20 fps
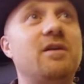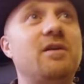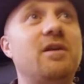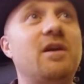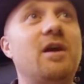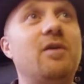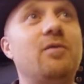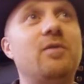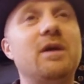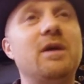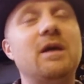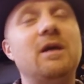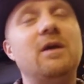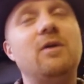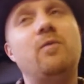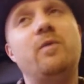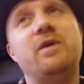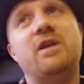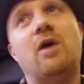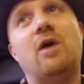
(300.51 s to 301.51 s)
You know,
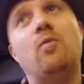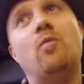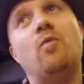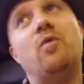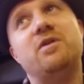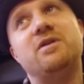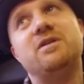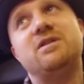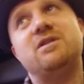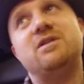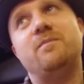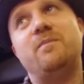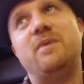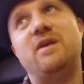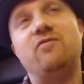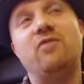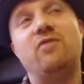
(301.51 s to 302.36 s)
yeah. we don't want to be